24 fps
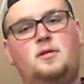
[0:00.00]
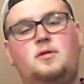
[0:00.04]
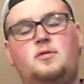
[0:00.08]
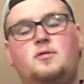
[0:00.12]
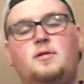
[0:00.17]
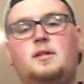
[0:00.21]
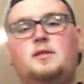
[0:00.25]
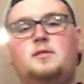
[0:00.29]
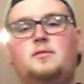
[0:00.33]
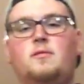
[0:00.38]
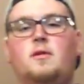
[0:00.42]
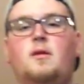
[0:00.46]

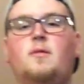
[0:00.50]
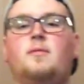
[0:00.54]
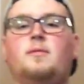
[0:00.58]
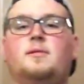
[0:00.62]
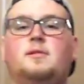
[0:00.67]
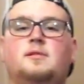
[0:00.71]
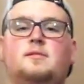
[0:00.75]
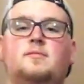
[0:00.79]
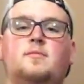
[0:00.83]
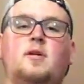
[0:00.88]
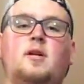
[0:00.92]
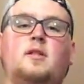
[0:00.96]
Tourette's
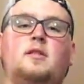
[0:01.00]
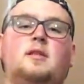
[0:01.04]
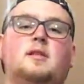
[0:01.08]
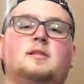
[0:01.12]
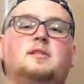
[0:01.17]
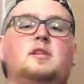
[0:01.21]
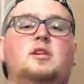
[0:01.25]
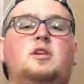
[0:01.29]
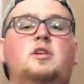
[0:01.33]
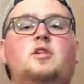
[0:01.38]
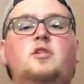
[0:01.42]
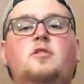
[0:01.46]
Awareness Month
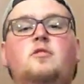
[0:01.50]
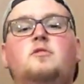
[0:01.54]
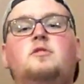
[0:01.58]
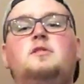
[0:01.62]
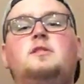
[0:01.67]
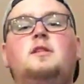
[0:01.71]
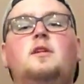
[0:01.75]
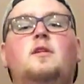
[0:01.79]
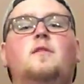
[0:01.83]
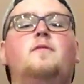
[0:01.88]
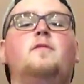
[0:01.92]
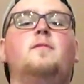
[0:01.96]
is a huge
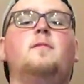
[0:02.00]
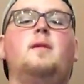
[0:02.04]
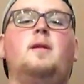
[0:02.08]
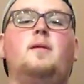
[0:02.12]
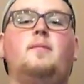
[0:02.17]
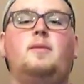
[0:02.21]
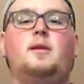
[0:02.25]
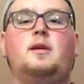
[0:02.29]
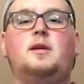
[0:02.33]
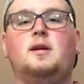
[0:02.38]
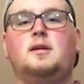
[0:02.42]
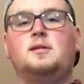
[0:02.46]
deal for me
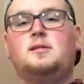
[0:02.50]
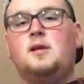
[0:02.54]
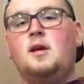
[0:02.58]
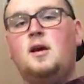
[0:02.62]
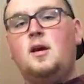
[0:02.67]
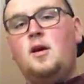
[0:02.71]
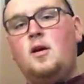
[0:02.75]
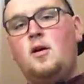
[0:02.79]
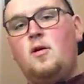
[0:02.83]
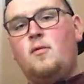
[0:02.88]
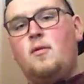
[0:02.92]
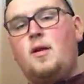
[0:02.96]
because
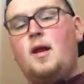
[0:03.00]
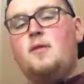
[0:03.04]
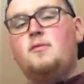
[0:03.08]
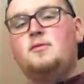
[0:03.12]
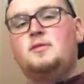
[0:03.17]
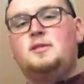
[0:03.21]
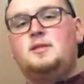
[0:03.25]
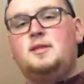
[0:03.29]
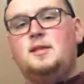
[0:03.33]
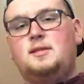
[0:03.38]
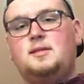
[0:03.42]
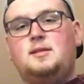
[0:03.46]
when I
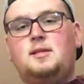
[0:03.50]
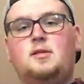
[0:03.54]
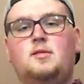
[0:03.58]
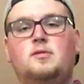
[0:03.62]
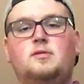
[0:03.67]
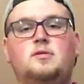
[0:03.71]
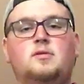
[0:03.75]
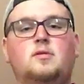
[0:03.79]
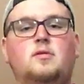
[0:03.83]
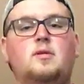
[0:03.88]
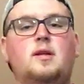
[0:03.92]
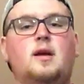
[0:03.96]
was 16
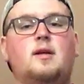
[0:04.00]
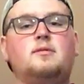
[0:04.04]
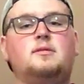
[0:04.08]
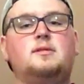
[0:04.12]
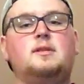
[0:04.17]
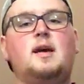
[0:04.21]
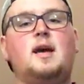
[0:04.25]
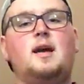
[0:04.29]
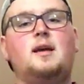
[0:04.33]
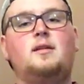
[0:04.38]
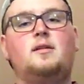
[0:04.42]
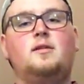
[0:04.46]
years old, I was
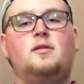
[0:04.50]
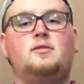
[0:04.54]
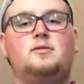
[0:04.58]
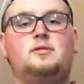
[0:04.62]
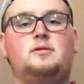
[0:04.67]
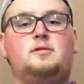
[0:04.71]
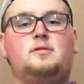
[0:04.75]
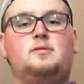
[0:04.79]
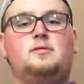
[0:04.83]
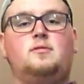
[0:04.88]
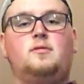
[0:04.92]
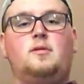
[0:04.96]

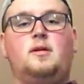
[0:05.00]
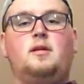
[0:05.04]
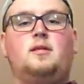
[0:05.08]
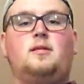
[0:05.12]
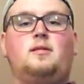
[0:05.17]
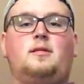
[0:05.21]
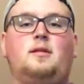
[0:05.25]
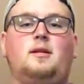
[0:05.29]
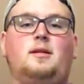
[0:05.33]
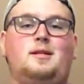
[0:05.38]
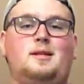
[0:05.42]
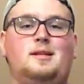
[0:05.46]
diagnosed with
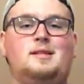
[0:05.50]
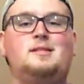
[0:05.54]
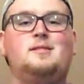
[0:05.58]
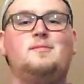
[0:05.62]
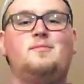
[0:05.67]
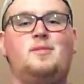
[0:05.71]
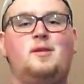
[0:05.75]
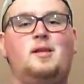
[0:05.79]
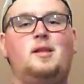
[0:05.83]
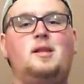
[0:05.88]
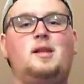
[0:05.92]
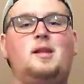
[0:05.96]
a
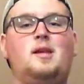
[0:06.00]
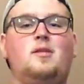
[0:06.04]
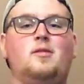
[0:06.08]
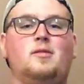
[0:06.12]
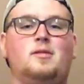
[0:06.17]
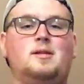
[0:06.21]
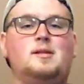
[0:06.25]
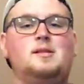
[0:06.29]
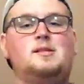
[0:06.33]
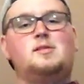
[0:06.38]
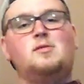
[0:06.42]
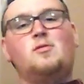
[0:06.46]
disability or
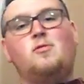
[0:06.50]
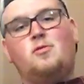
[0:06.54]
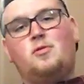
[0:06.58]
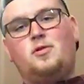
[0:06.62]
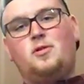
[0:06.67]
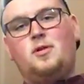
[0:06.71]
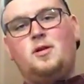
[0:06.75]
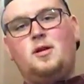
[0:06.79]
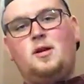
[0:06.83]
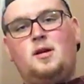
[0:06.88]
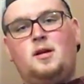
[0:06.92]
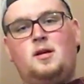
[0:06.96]

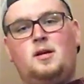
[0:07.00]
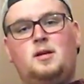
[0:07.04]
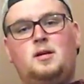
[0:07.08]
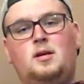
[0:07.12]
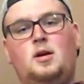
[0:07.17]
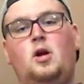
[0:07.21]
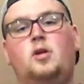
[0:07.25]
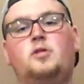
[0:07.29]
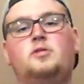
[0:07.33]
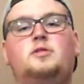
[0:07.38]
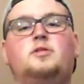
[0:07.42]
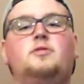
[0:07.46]
disorder
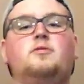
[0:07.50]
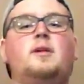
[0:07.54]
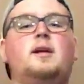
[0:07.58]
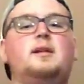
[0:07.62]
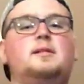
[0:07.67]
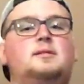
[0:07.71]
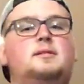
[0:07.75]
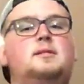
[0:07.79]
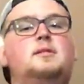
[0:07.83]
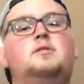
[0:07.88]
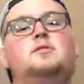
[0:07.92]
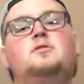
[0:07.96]
called
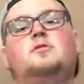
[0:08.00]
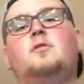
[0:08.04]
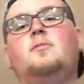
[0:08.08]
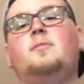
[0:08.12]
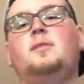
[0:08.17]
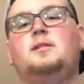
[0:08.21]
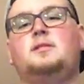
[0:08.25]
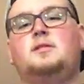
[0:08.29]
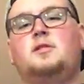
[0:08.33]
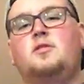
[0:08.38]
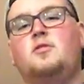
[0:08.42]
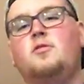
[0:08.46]
Tourette syndrome.
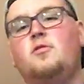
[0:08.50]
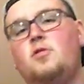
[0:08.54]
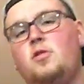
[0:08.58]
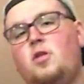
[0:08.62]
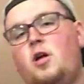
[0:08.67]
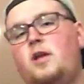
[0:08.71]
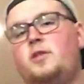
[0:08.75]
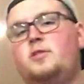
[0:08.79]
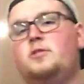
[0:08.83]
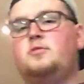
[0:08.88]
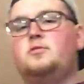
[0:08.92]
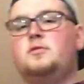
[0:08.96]
It's a
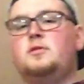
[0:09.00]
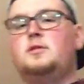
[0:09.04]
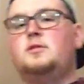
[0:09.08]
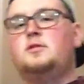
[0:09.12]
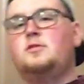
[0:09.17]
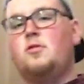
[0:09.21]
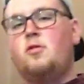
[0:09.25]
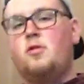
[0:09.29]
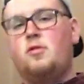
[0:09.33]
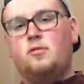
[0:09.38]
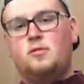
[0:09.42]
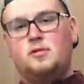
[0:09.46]
neurological
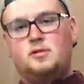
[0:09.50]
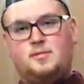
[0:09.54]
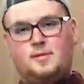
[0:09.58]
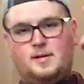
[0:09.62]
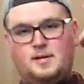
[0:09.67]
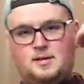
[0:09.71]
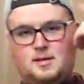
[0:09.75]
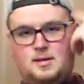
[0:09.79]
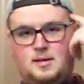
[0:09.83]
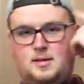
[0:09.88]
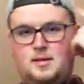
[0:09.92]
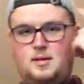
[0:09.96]
disorder, which
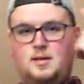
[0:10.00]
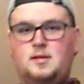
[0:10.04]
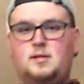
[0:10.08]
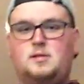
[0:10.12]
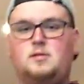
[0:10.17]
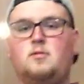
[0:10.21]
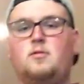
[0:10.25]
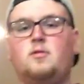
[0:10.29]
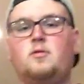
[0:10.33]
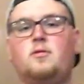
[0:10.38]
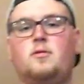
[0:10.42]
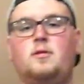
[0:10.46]
means it's a
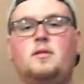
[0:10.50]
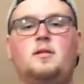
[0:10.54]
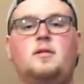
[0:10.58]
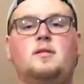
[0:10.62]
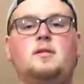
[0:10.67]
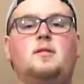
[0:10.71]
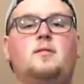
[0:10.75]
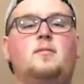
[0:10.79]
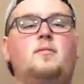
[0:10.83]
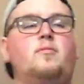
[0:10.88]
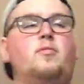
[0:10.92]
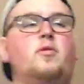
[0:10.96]
disorder in the
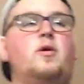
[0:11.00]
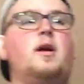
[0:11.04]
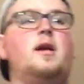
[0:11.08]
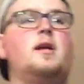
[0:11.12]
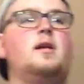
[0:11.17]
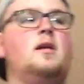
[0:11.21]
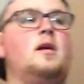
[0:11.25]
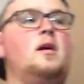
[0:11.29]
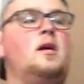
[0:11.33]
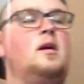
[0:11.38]
brain.